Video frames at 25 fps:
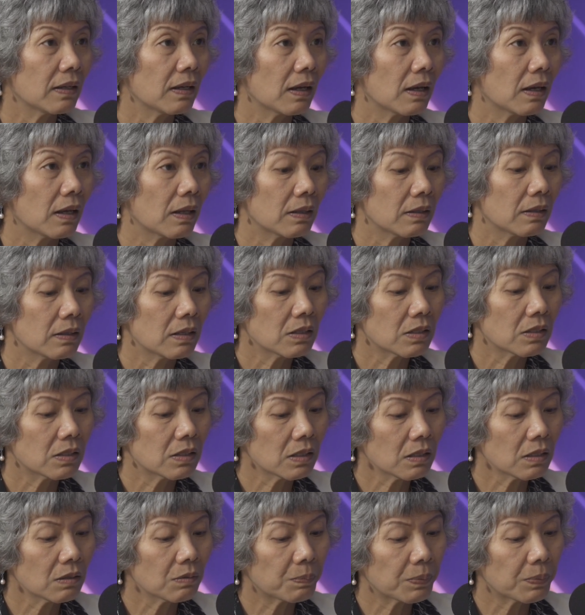Yeah, it
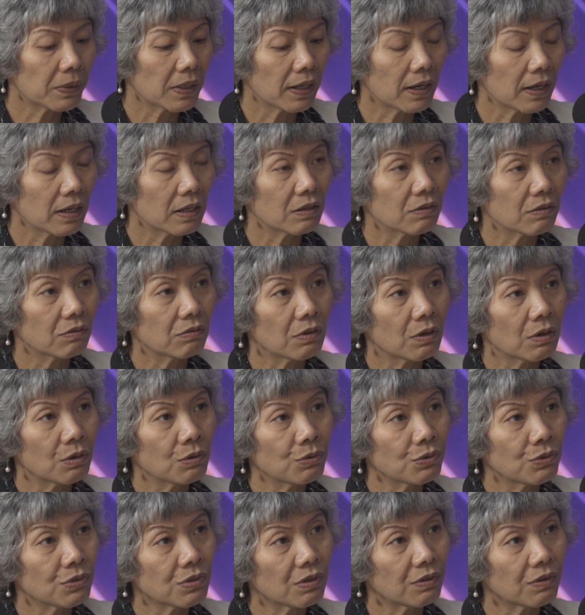still play the
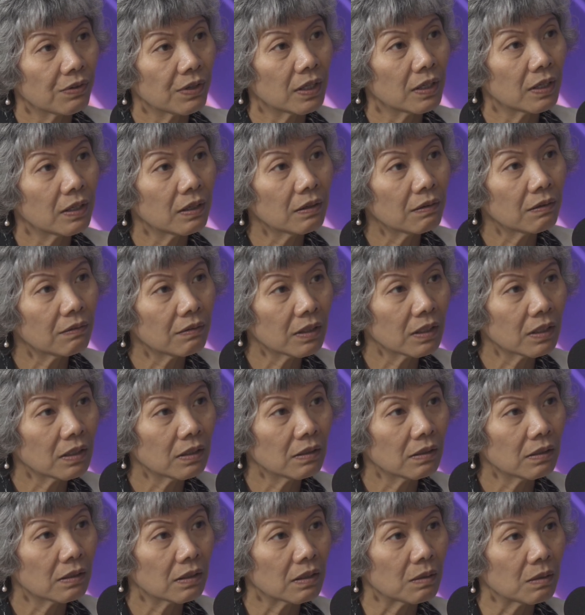roles of
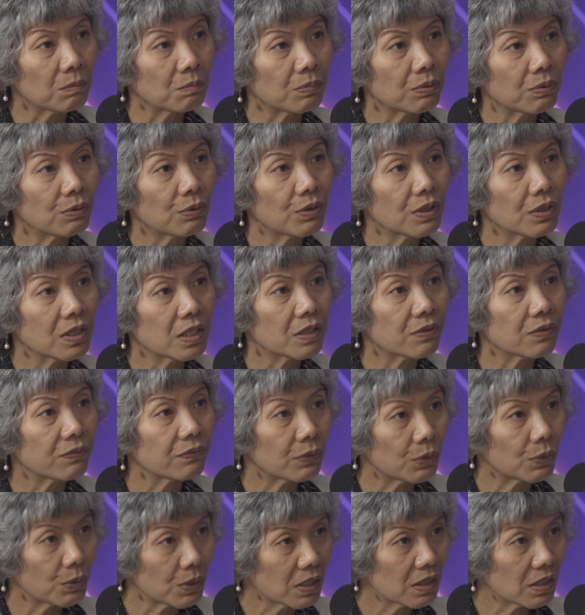hearing the employees'
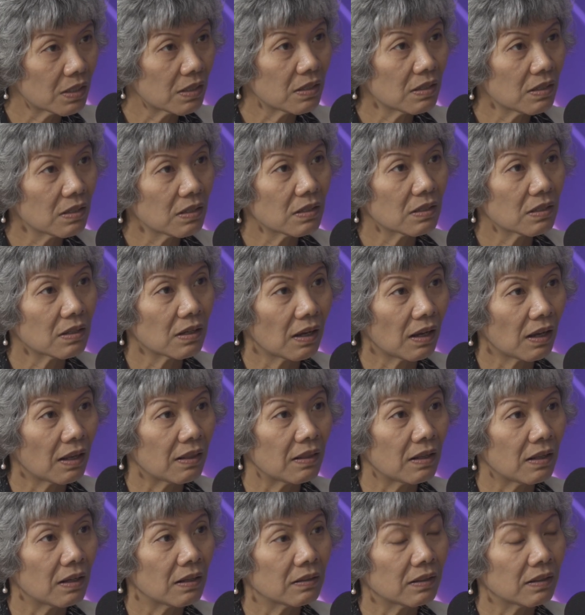voices
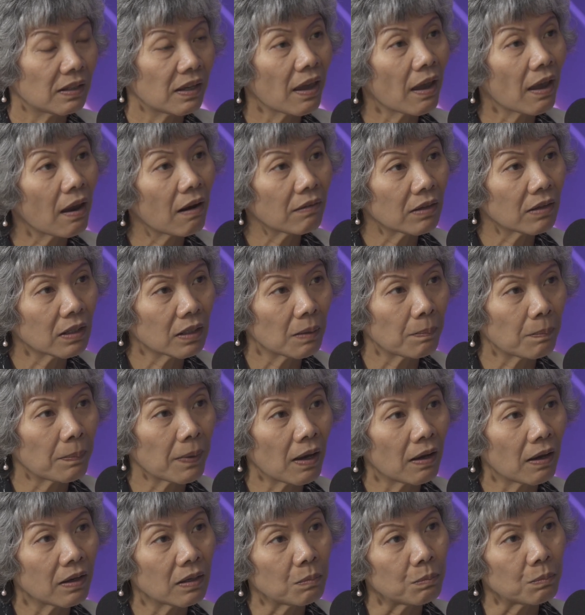and then caring
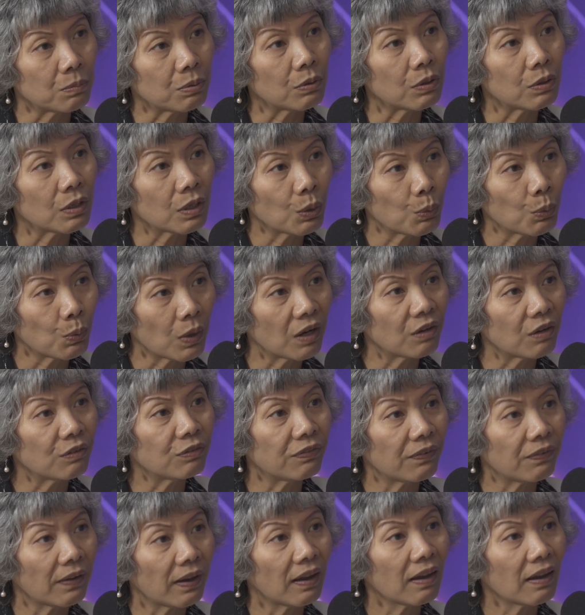about employee
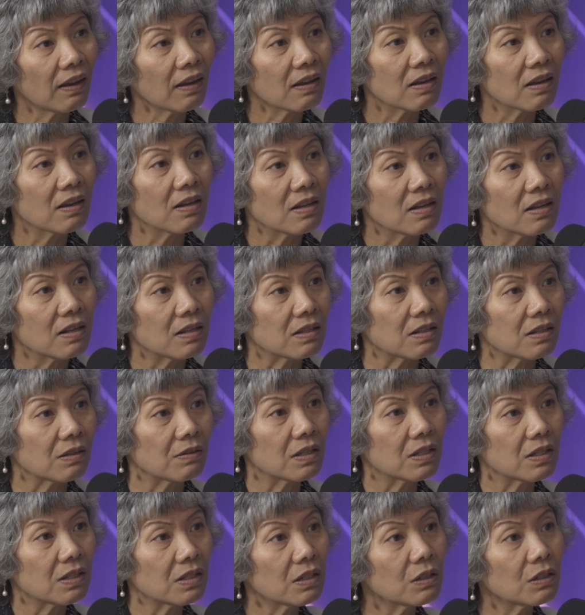welfare. So
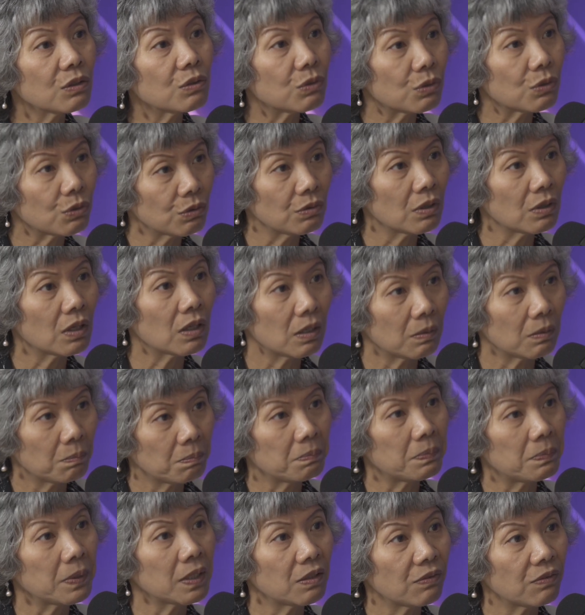they still do a
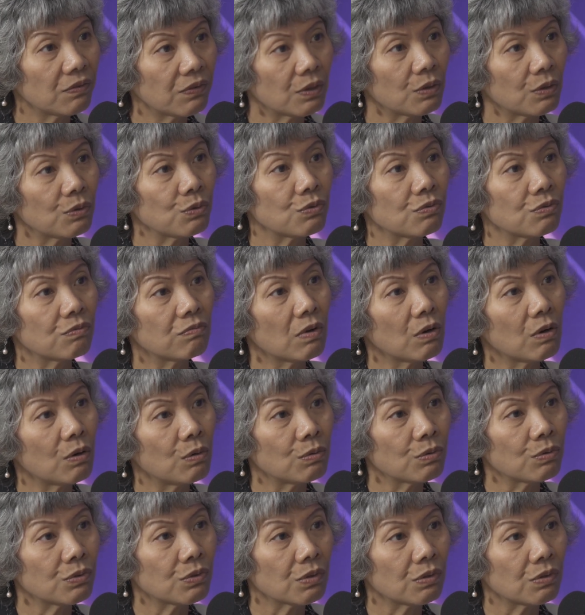bit of those roles.